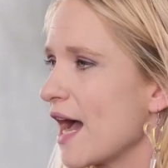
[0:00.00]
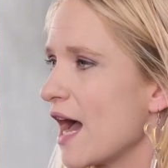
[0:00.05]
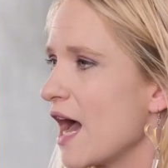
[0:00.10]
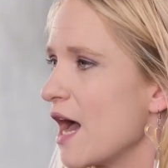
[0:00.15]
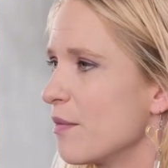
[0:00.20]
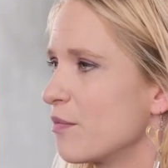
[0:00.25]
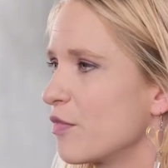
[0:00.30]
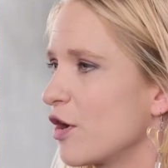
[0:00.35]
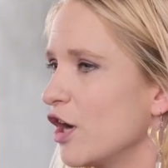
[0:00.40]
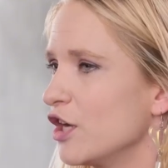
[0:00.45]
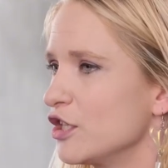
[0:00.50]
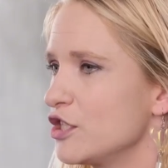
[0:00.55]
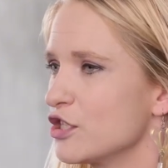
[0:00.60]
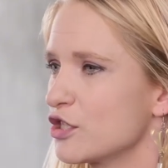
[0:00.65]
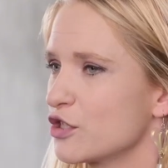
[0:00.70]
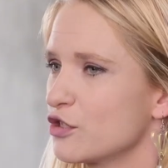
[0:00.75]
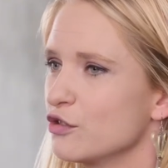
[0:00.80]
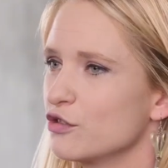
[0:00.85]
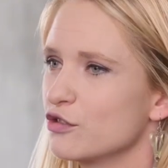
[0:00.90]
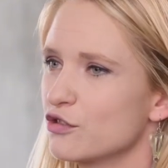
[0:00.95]
up, go to
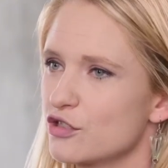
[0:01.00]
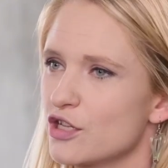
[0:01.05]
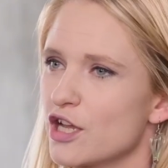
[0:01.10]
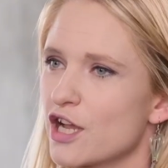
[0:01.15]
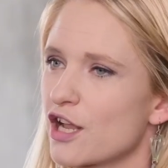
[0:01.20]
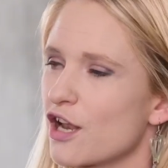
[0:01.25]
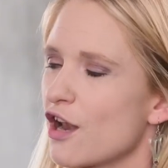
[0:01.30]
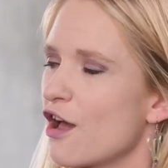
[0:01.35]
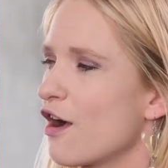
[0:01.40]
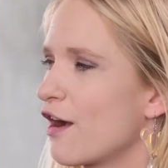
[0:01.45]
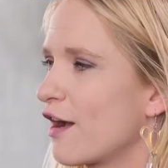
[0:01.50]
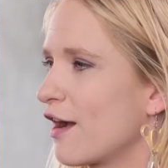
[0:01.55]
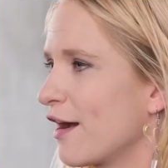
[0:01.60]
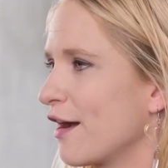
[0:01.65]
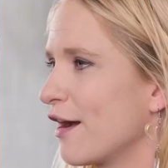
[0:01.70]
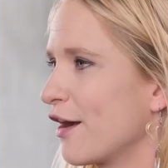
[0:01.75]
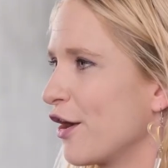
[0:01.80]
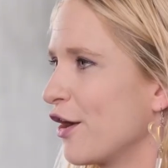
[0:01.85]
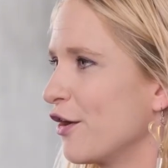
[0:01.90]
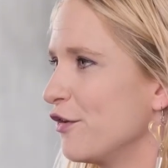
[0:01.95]
school 2 o'clock,
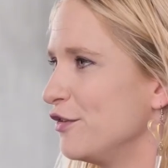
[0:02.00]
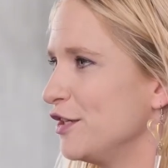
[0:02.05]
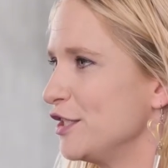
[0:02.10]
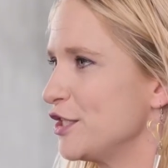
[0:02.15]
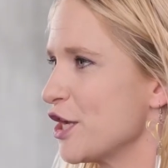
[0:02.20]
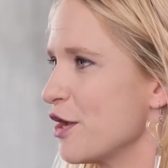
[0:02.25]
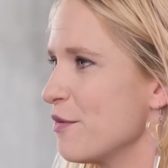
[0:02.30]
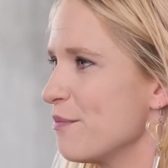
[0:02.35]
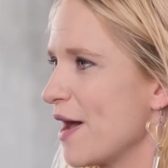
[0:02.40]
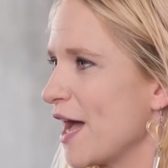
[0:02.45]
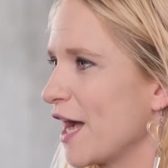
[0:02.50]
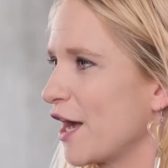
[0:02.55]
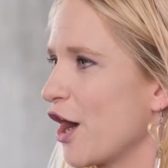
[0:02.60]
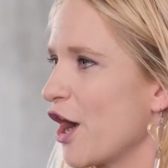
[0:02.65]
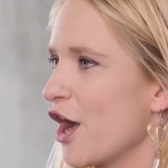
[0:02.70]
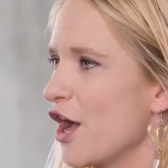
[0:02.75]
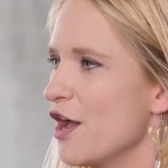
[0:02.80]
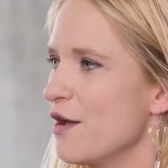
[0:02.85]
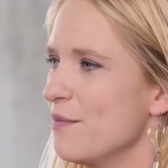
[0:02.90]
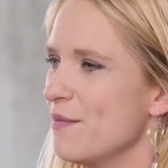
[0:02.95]
return back
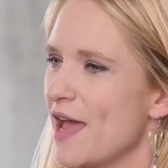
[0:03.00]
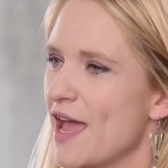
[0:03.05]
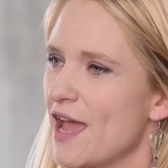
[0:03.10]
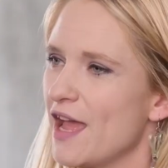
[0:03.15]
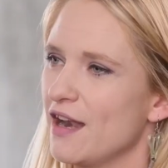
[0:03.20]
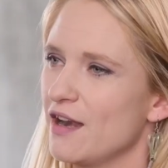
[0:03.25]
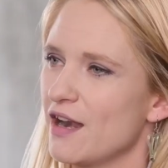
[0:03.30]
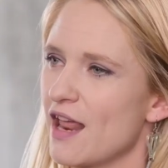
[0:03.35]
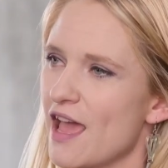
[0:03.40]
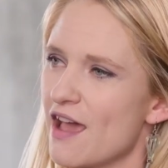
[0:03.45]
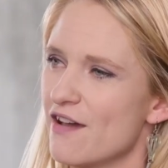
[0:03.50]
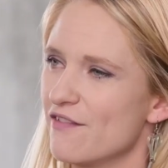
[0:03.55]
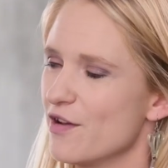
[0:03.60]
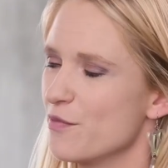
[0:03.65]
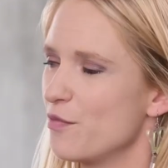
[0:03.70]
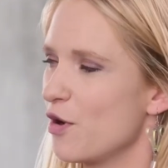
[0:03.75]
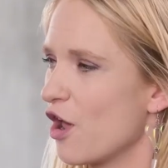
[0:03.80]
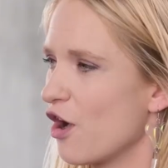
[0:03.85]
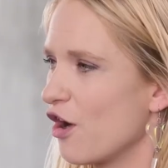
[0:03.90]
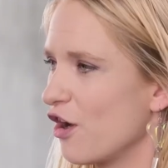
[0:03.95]
home and have a
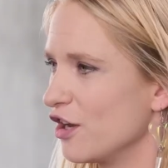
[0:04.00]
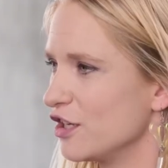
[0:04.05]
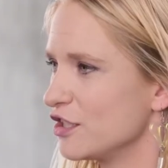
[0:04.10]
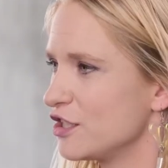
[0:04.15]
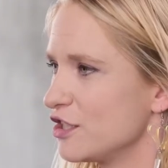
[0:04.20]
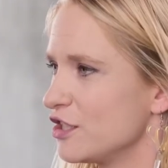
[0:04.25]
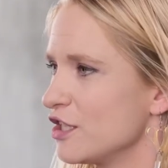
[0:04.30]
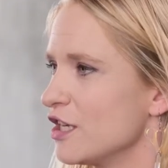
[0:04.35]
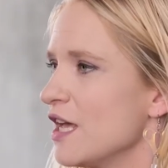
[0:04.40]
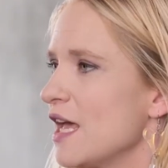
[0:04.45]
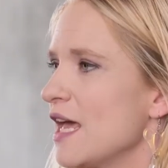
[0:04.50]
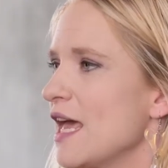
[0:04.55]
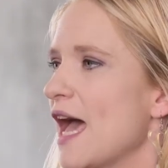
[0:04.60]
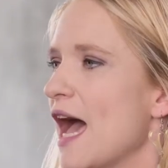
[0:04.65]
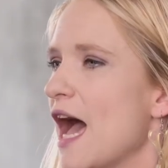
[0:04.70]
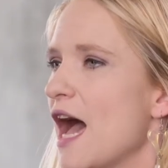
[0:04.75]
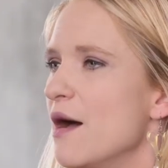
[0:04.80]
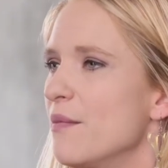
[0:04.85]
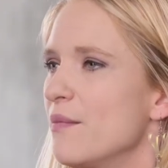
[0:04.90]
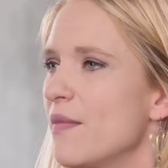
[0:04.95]
blast.
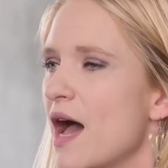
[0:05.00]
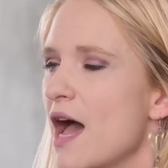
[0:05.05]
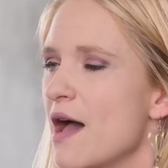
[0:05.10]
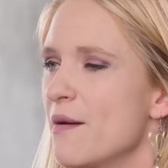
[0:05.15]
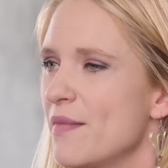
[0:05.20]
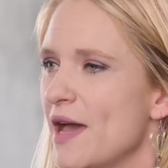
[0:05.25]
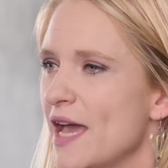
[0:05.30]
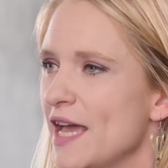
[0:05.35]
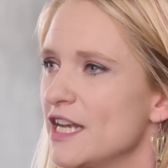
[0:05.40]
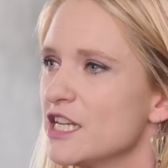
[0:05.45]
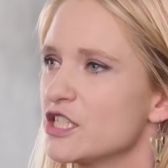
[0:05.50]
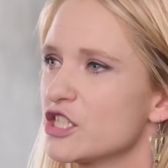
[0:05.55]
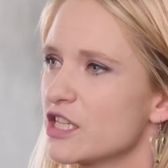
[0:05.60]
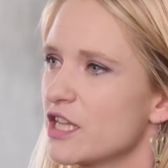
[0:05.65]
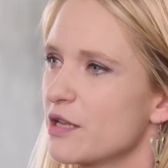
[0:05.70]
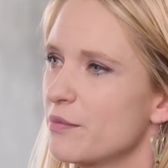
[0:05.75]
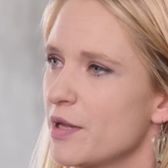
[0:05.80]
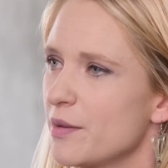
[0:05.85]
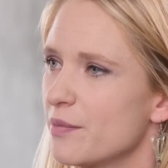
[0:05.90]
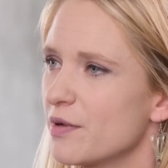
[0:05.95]
I made it so
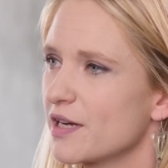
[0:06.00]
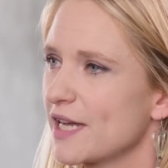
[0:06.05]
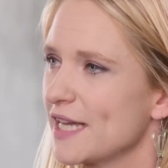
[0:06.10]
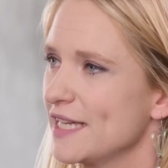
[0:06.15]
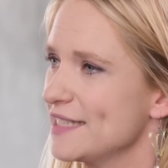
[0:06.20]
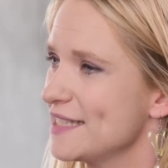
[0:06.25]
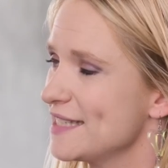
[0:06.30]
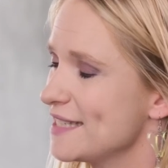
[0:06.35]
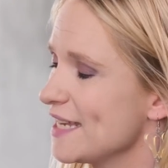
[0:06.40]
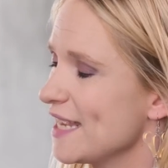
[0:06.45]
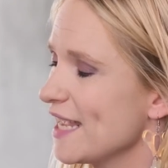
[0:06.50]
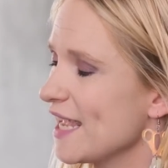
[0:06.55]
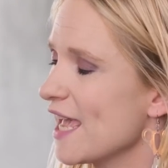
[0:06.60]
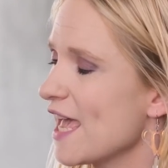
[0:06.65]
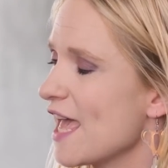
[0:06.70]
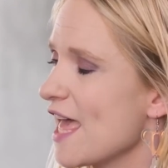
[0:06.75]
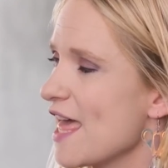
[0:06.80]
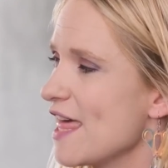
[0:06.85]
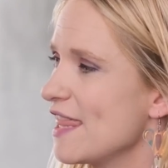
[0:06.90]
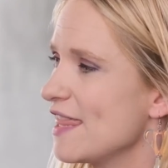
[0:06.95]
that people can see
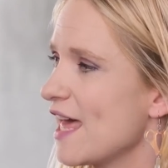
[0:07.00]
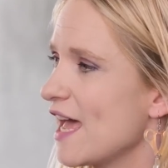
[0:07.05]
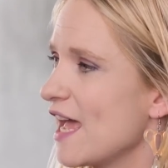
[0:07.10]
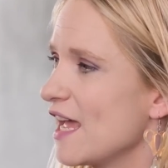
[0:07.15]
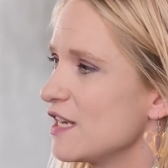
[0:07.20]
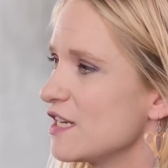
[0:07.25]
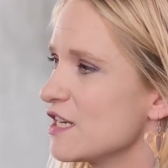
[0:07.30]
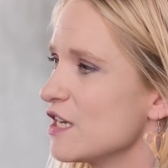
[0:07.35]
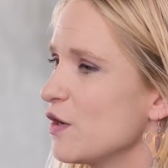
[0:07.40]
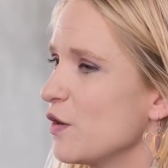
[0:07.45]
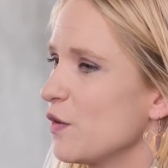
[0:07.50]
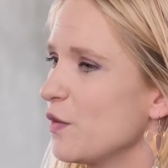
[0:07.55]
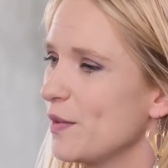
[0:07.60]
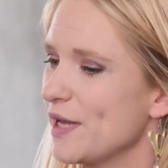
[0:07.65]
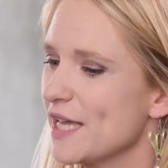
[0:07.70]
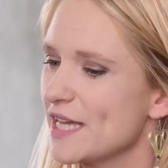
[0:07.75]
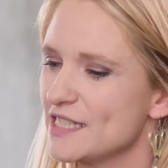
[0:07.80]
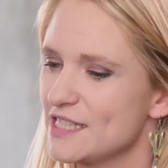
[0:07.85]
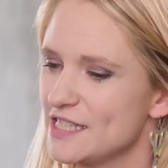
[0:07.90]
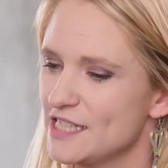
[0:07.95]
that
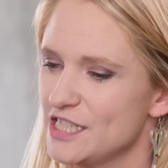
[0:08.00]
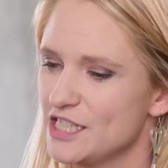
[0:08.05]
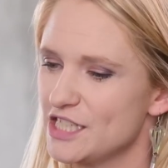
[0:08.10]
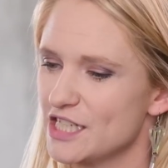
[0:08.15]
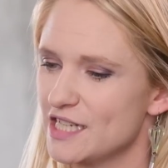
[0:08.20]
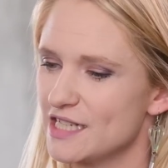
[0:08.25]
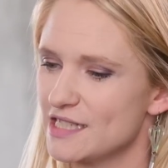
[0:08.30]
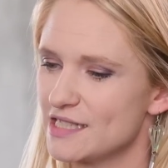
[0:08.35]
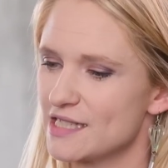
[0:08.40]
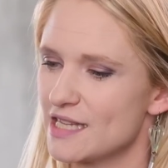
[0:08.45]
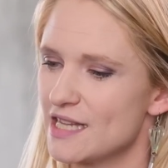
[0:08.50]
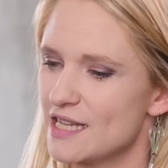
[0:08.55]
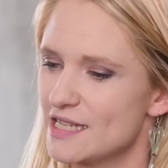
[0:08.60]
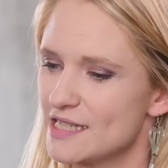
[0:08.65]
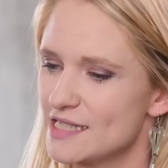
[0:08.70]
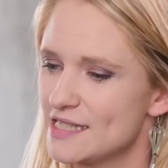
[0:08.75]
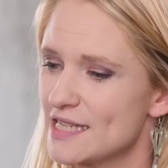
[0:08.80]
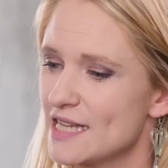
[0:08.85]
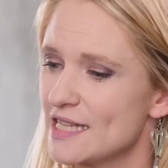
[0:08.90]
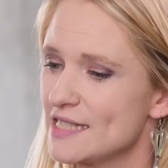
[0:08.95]
we as teachers
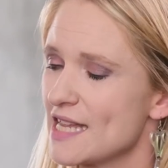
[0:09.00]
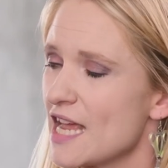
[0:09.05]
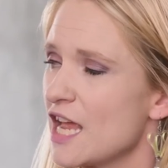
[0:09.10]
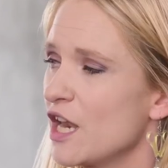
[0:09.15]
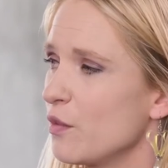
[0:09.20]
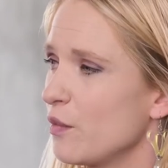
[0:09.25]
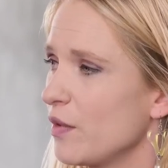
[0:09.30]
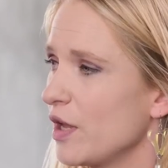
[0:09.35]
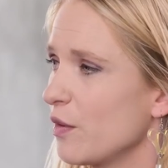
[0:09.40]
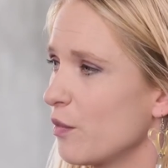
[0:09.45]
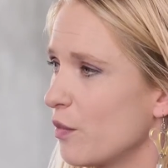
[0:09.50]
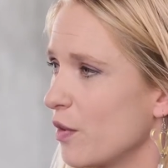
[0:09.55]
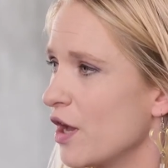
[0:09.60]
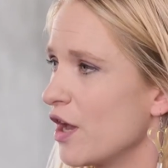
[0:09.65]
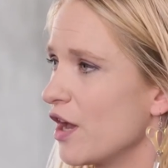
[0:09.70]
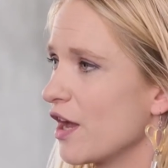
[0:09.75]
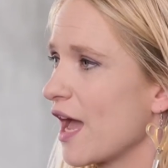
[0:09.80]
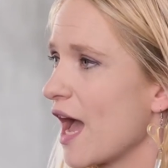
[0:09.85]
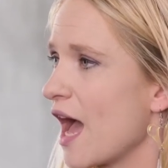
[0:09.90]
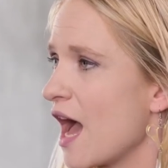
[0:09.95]
sit and we
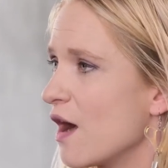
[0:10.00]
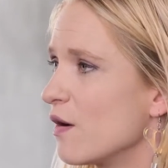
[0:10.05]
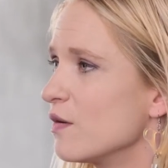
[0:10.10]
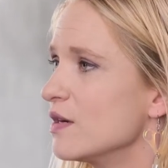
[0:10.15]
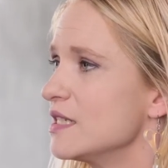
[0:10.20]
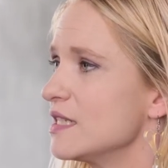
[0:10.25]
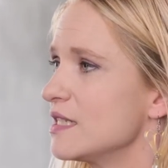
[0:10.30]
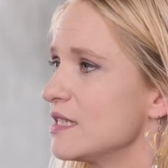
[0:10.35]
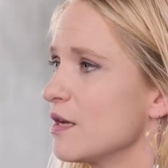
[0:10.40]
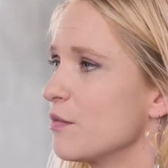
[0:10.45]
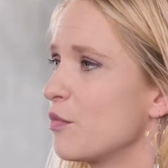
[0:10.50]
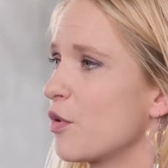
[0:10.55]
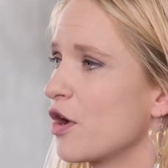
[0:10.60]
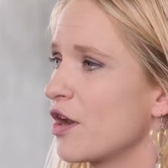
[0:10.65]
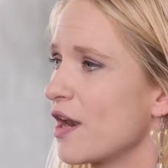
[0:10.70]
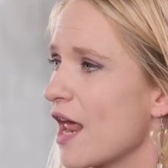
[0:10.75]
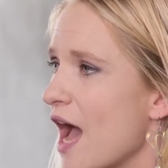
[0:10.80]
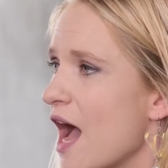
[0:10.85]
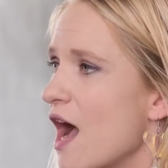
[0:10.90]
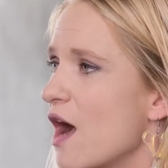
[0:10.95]
work hours
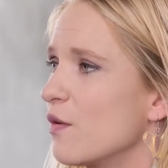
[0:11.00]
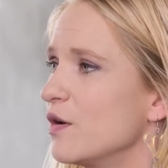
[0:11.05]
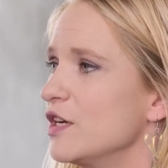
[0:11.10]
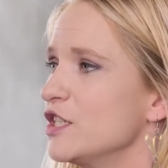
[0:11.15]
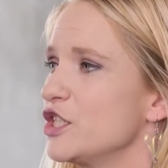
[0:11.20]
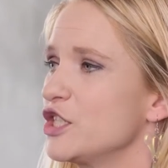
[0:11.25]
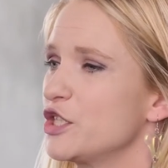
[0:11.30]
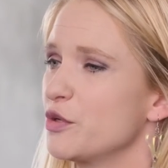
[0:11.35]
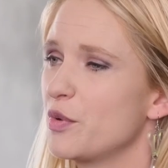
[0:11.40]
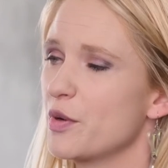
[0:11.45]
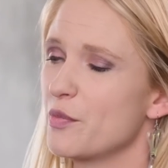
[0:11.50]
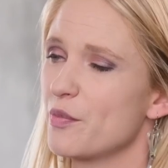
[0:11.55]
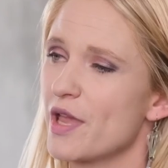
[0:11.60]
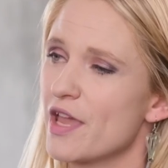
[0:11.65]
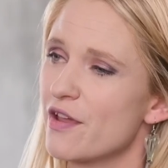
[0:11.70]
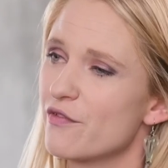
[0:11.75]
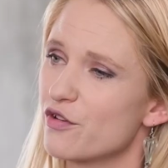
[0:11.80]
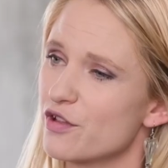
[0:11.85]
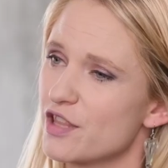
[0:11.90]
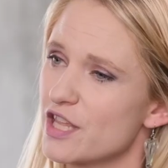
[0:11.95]
upon hours to
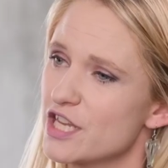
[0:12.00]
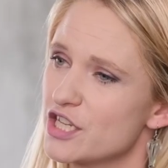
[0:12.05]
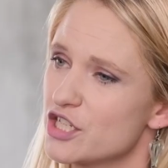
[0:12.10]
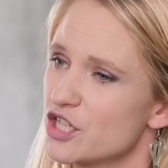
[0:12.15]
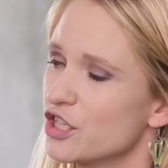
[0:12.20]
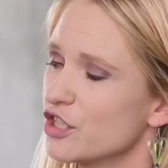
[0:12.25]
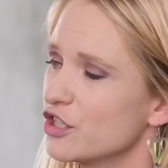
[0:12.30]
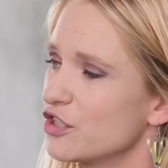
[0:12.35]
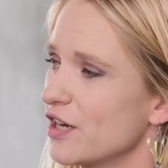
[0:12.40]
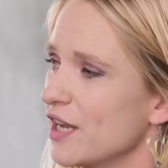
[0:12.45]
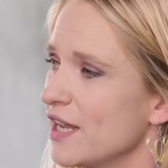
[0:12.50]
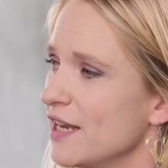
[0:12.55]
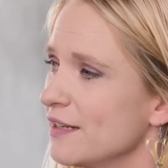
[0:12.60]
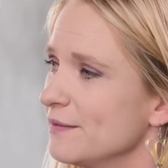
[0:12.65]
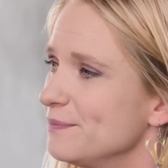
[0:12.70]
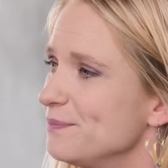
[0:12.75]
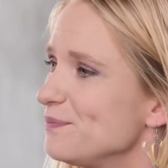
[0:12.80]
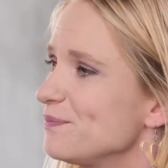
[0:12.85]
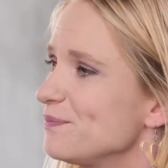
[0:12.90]
prepare for their children,